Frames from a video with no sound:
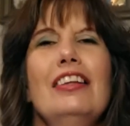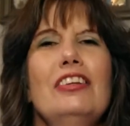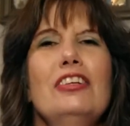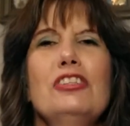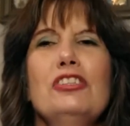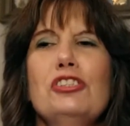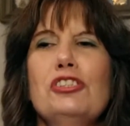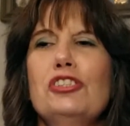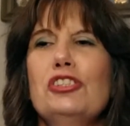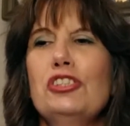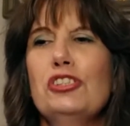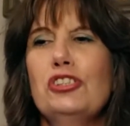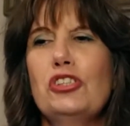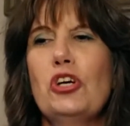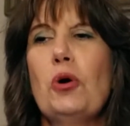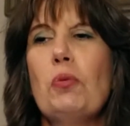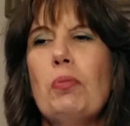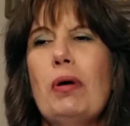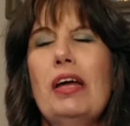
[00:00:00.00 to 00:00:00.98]
there's just
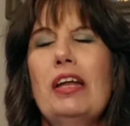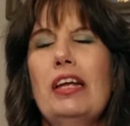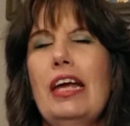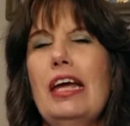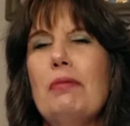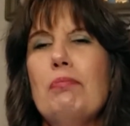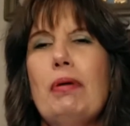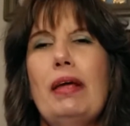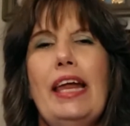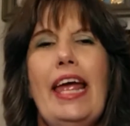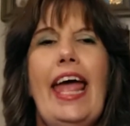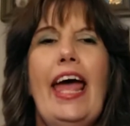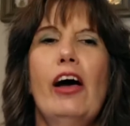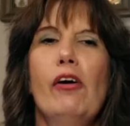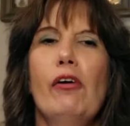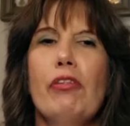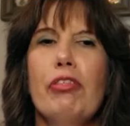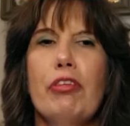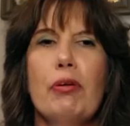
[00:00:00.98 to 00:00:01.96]
so many, and many
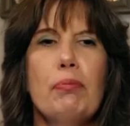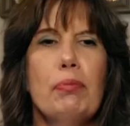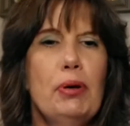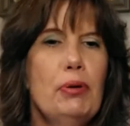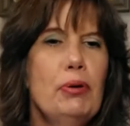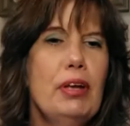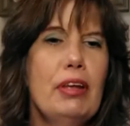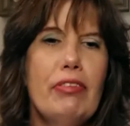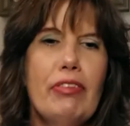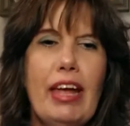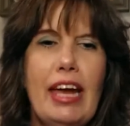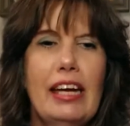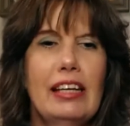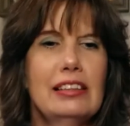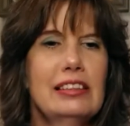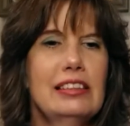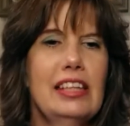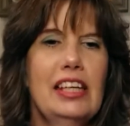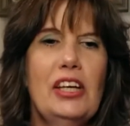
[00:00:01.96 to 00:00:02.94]
health and beauty
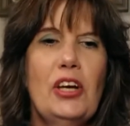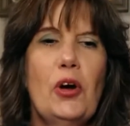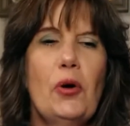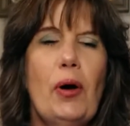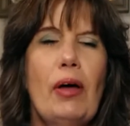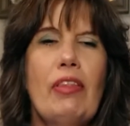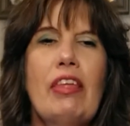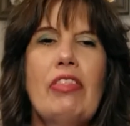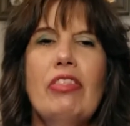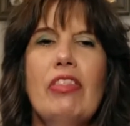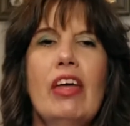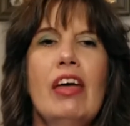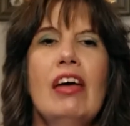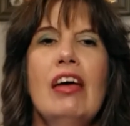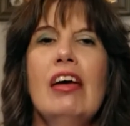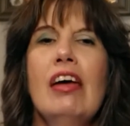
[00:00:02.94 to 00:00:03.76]
things, you know, and then